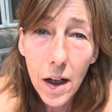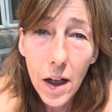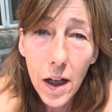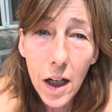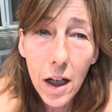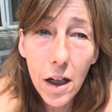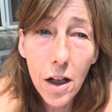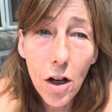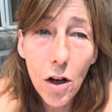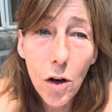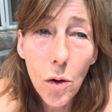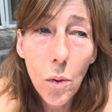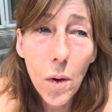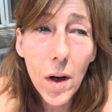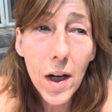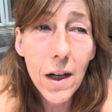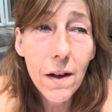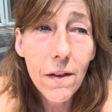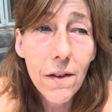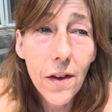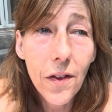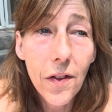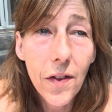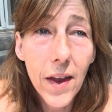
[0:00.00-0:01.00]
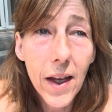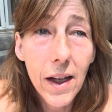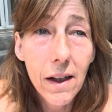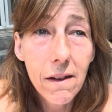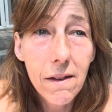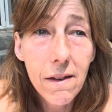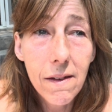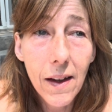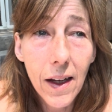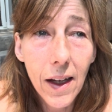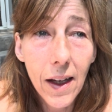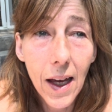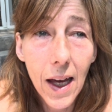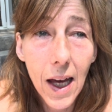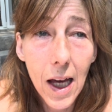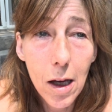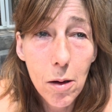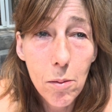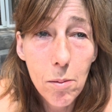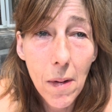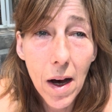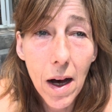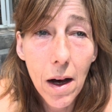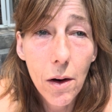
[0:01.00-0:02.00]
One of the things that
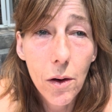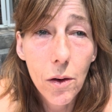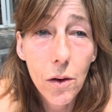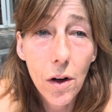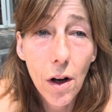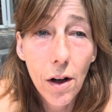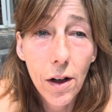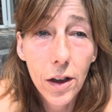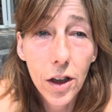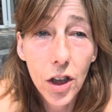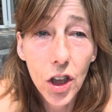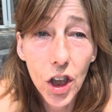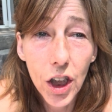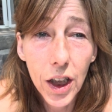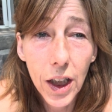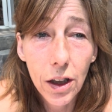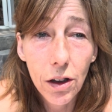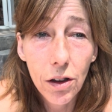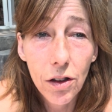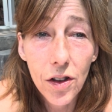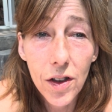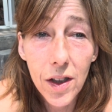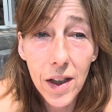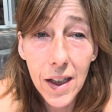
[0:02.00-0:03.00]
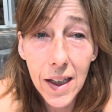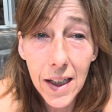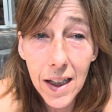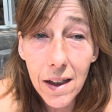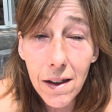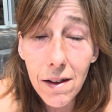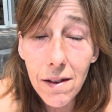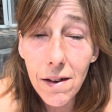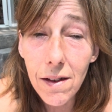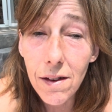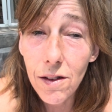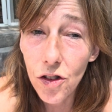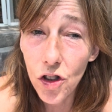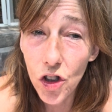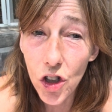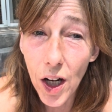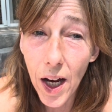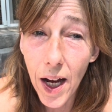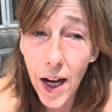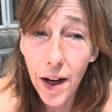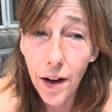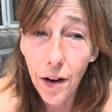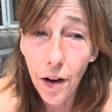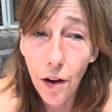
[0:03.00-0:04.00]
came out on Cheer Denise's
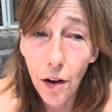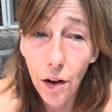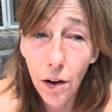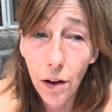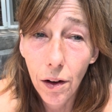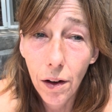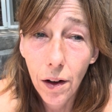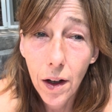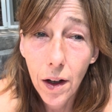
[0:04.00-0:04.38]
channel